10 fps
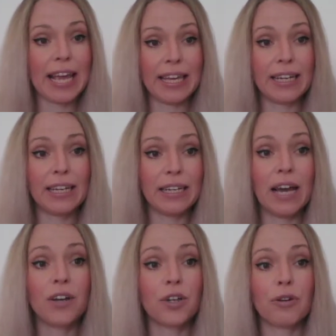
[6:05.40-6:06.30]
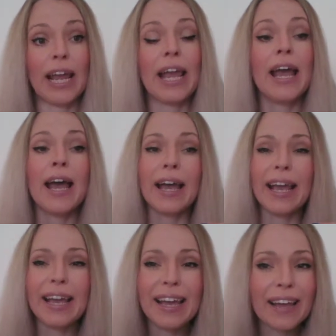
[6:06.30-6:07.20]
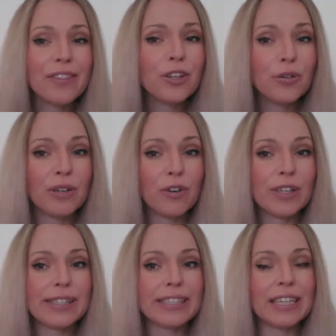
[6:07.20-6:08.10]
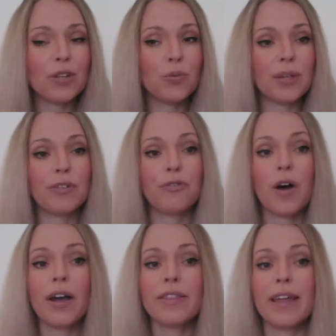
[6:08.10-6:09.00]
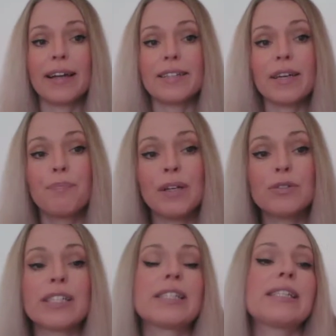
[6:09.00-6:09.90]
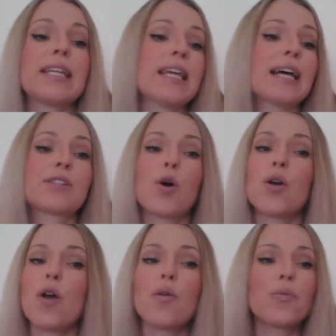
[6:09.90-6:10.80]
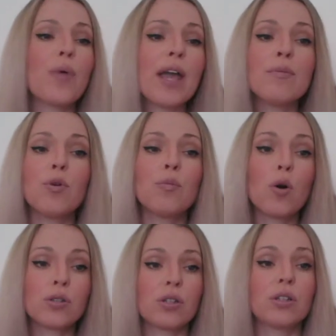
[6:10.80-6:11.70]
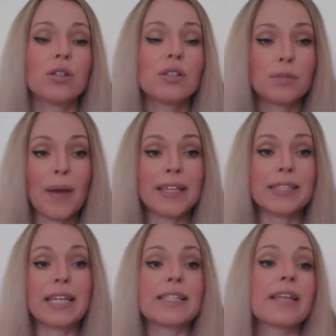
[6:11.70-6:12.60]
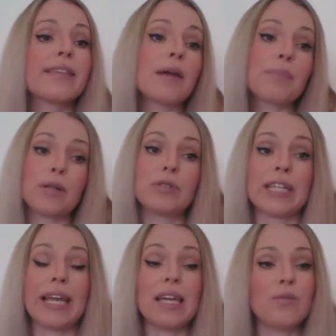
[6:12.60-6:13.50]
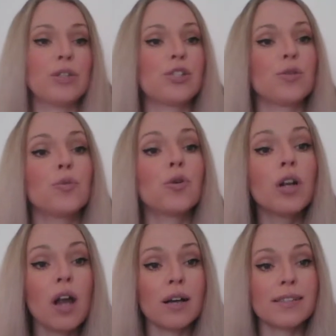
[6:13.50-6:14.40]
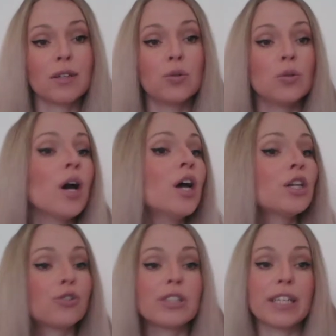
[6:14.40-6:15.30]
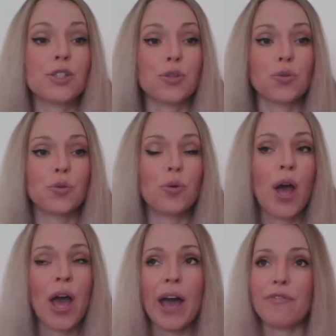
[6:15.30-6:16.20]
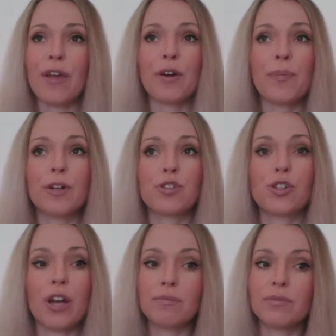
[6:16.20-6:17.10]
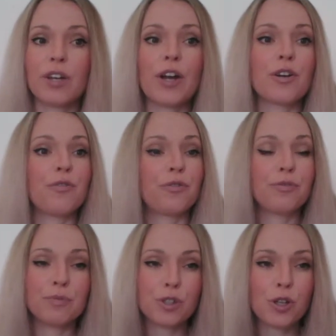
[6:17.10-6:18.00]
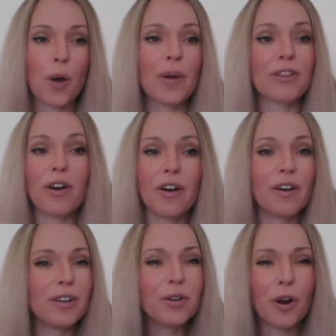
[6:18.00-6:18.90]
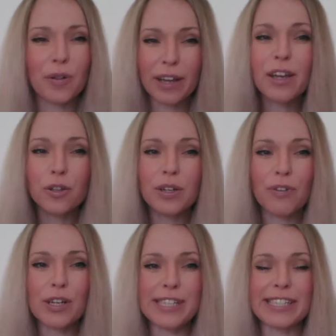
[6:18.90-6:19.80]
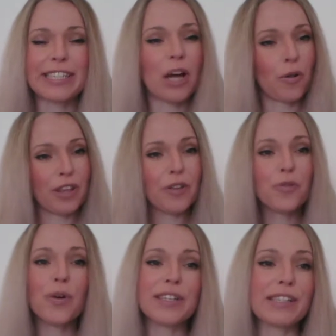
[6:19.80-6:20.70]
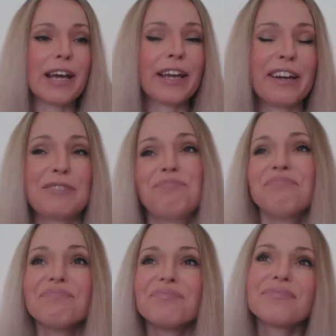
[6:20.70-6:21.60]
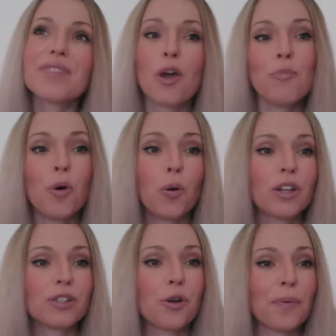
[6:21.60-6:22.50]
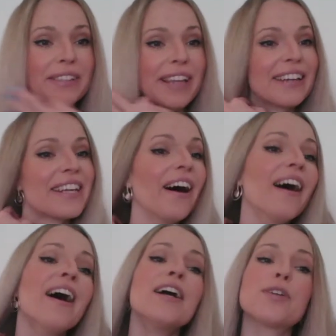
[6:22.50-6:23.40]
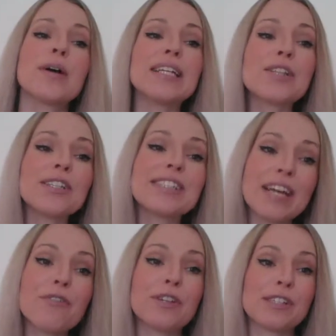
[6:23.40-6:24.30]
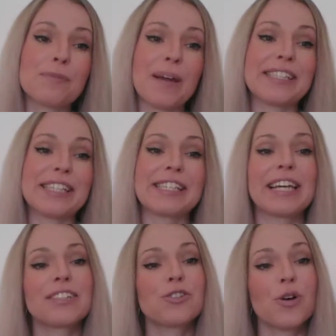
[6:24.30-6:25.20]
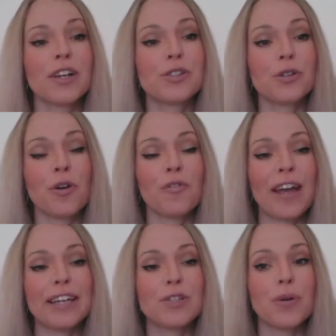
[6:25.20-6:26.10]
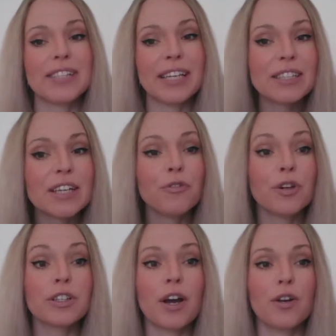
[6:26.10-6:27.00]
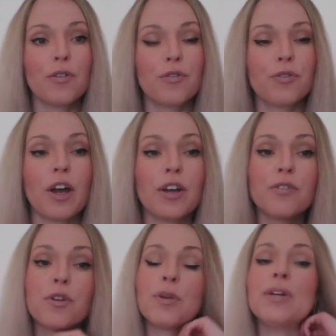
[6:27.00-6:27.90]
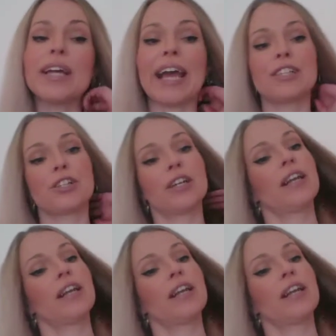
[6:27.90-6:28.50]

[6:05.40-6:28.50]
in Hungary. At the university, you will find that Building C has got way more modern spaces than Building E, which is a more classical, traditional, very much kind of showing the, you know, like a university style. The other one is like a mall, a shopping center. So it's got different spaces that it tries to convey to us, and a different kind of communication.